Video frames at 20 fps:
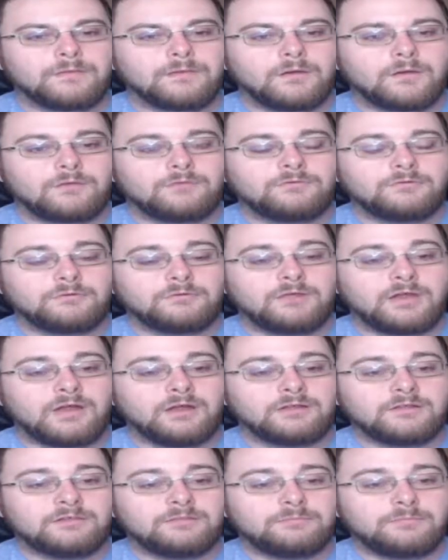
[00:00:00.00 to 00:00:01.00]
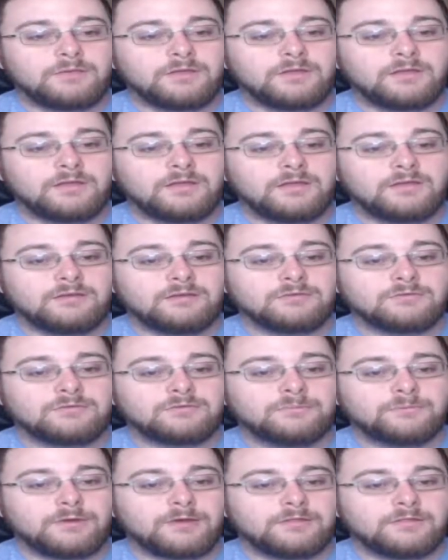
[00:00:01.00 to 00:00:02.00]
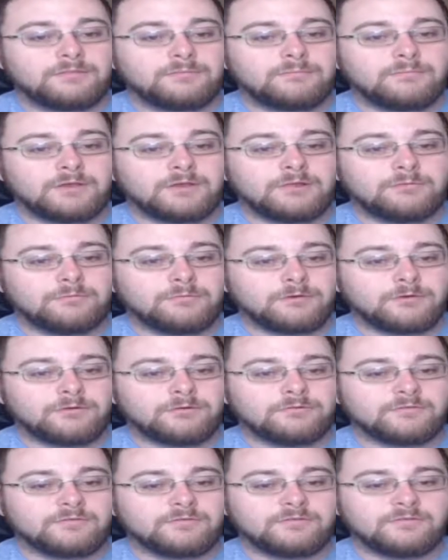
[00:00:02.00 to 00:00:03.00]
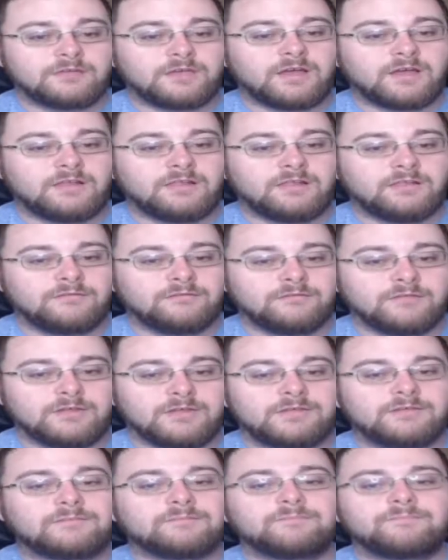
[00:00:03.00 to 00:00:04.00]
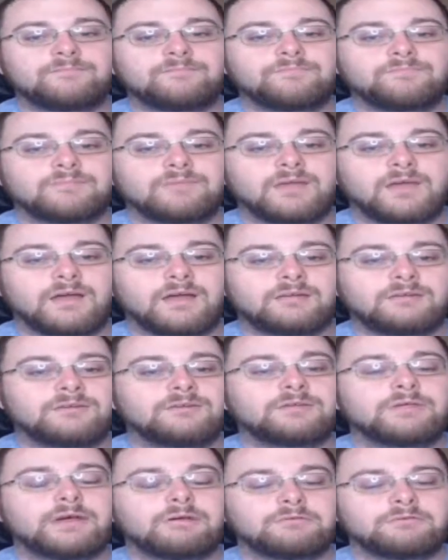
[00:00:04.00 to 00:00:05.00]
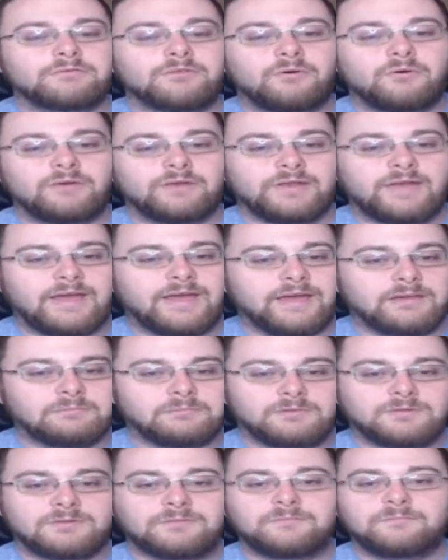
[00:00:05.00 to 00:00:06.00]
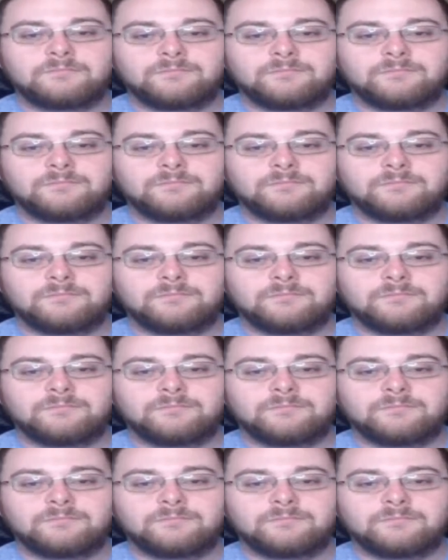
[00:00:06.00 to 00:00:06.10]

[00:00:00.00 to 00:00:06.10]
Also, Donnie's being healed by the mini Percys. I love that. I knew that was going to happen.